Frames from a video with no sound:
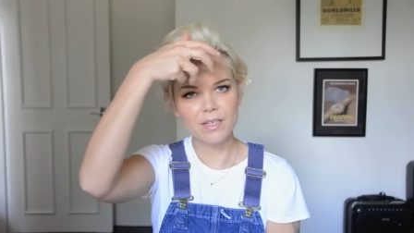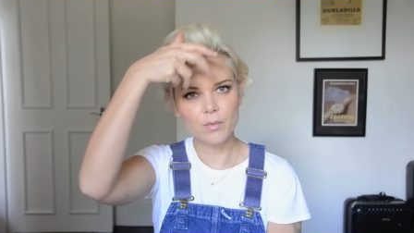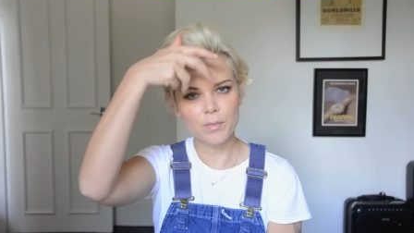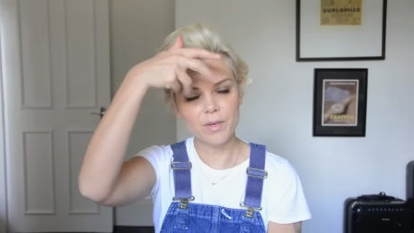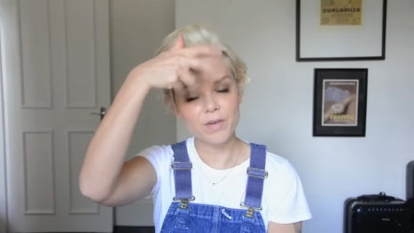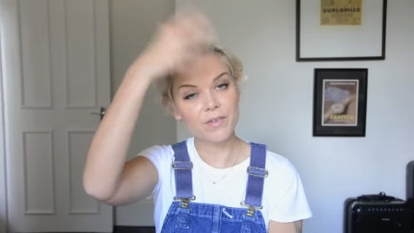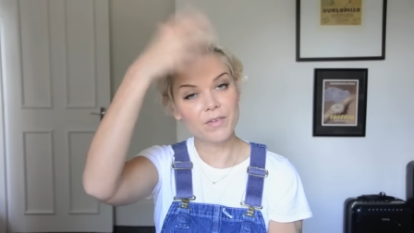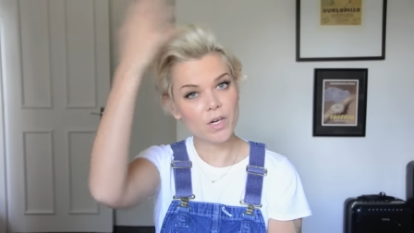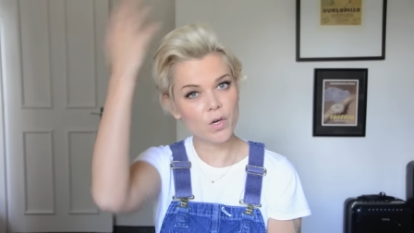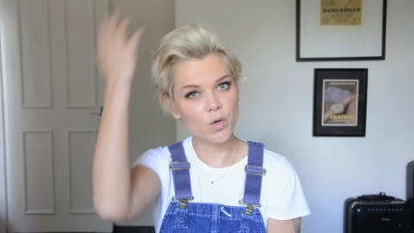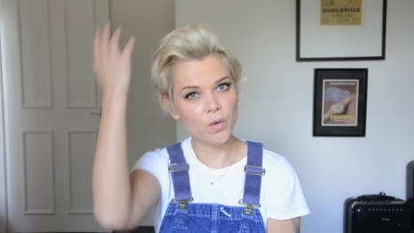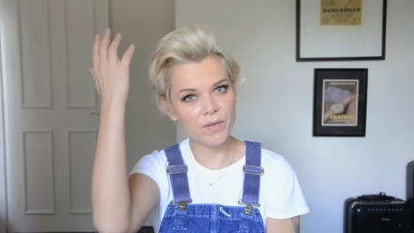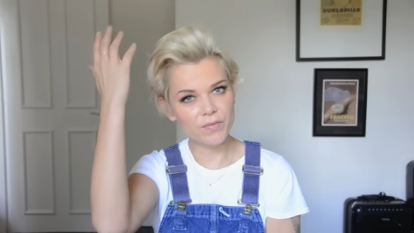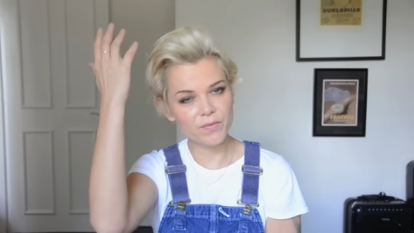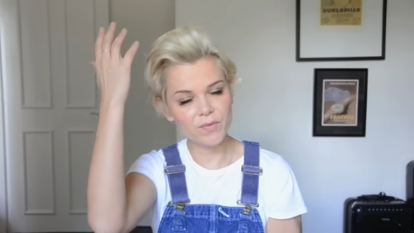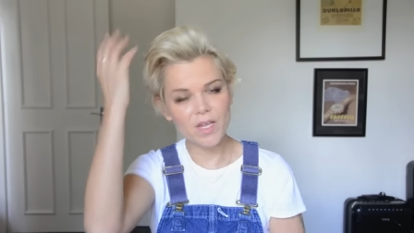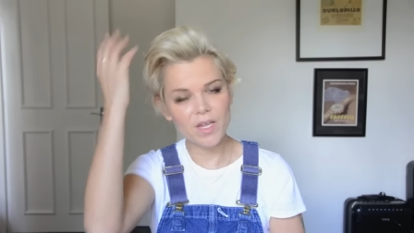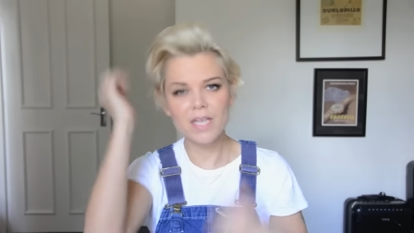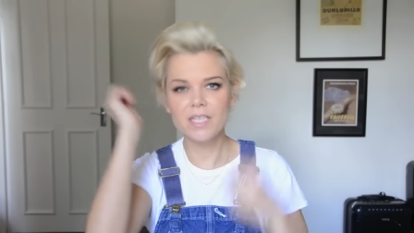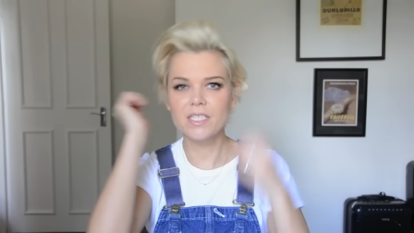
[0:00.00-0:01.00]
little bit of a
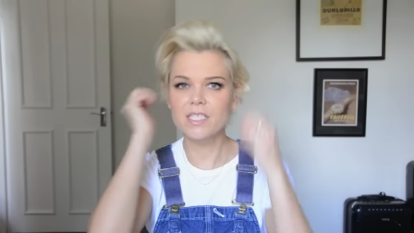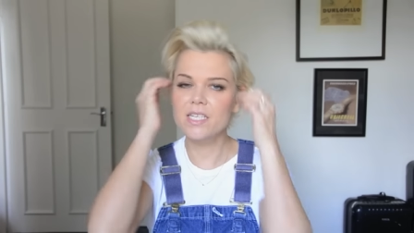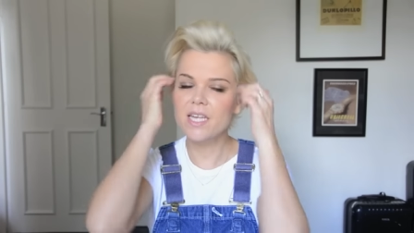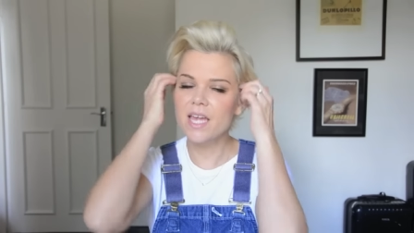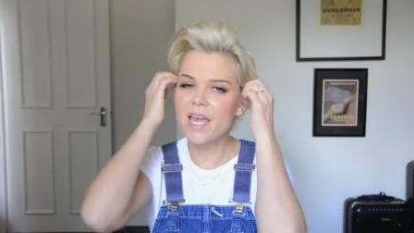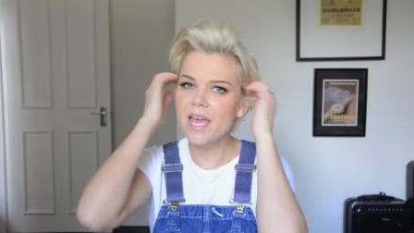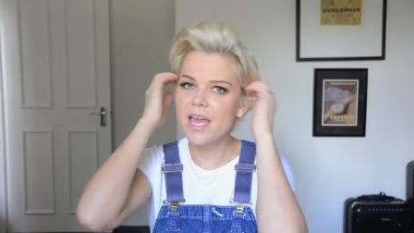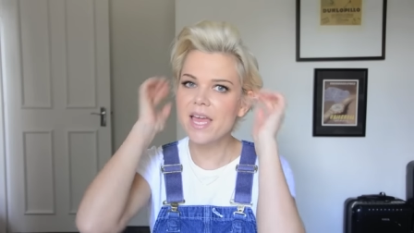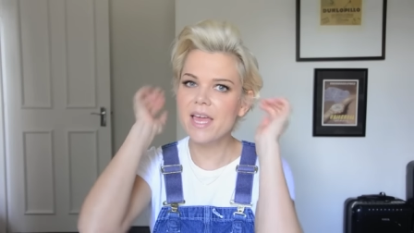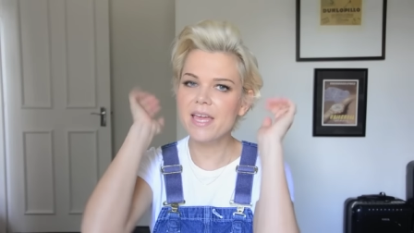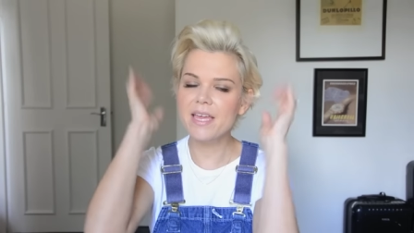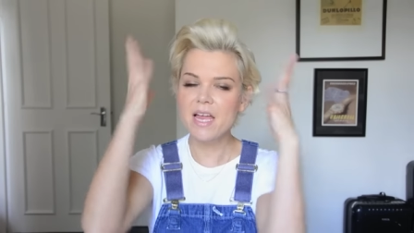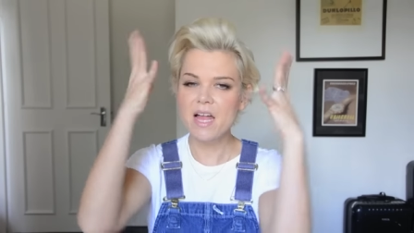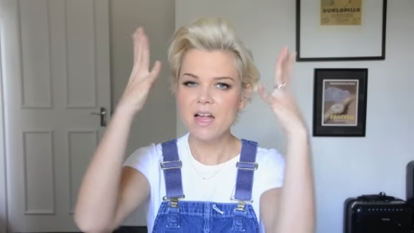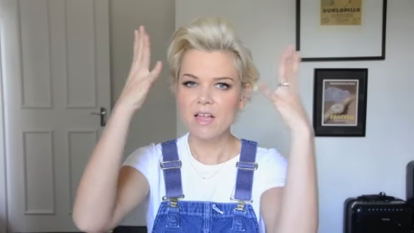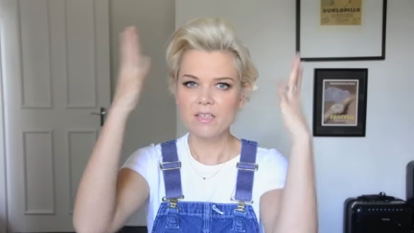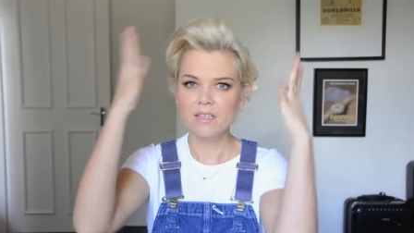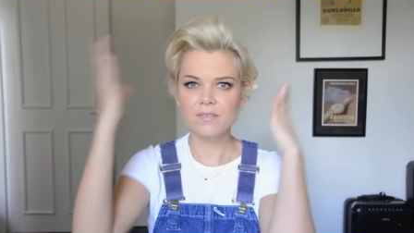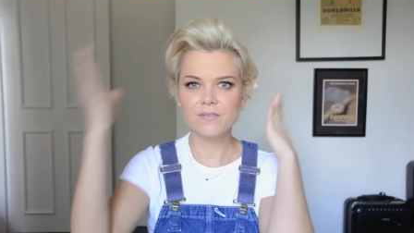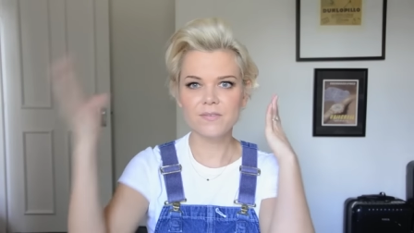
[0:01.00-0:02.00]
quiff like today,
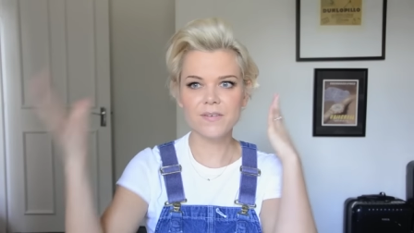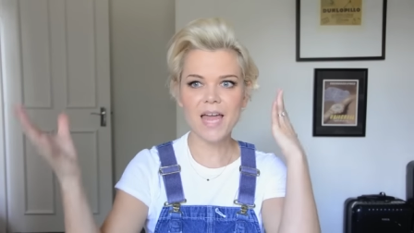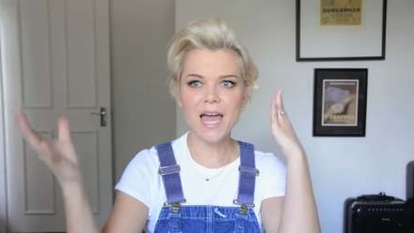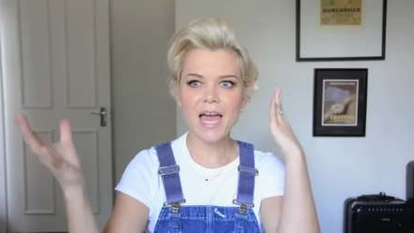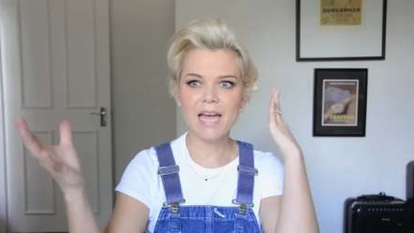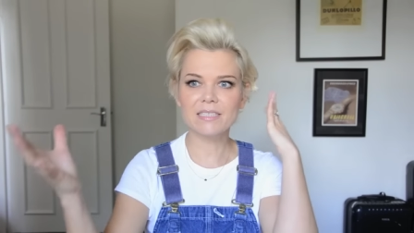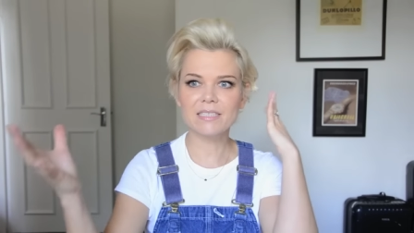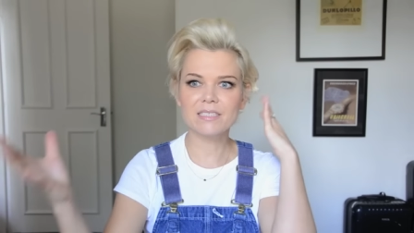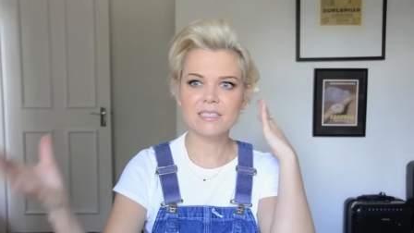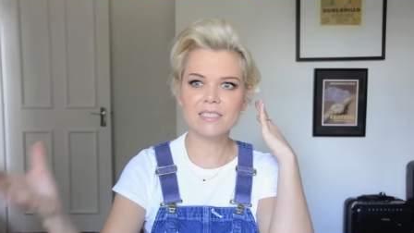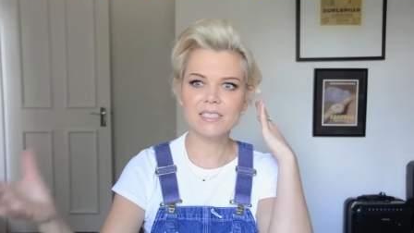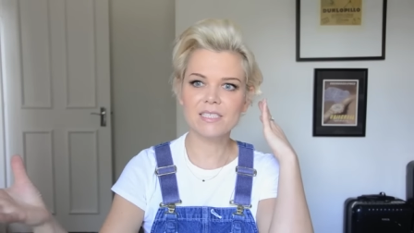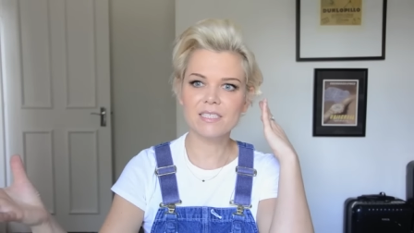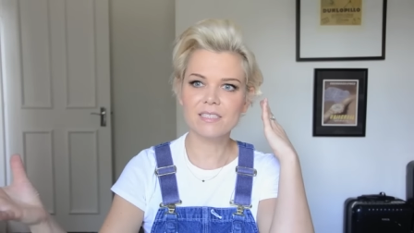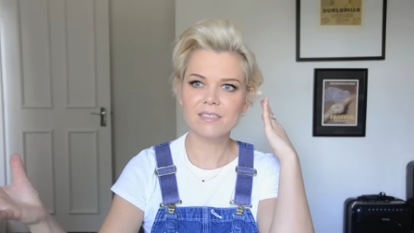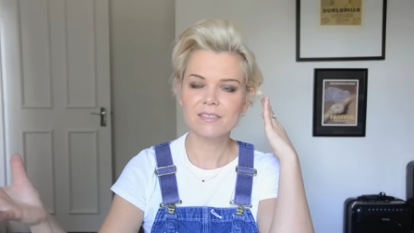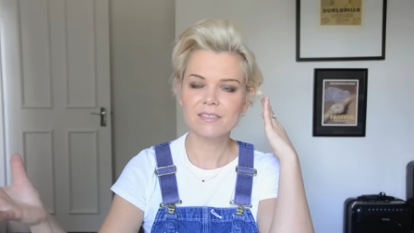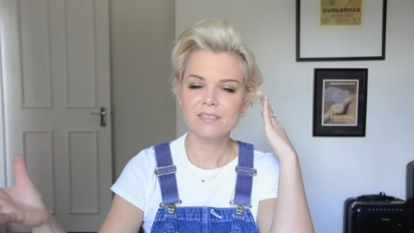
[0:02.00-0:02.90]
flat,